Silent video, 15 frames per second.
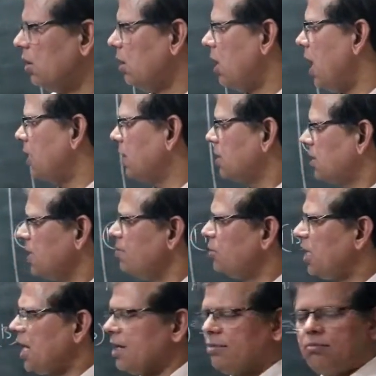At the same
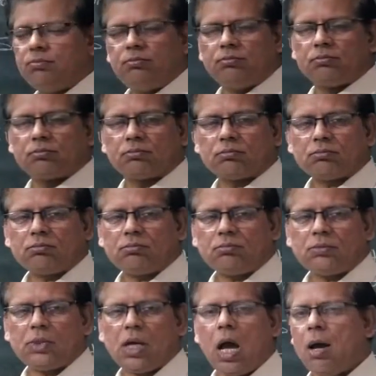time,
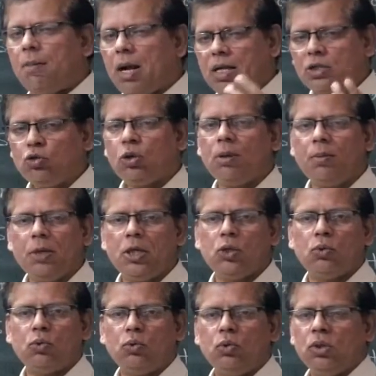I am also giving
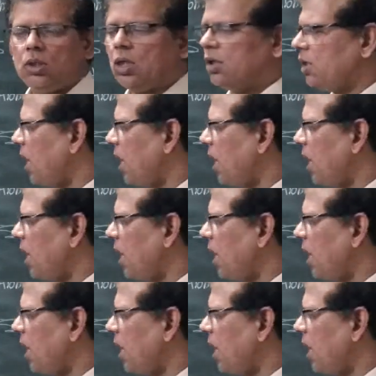you the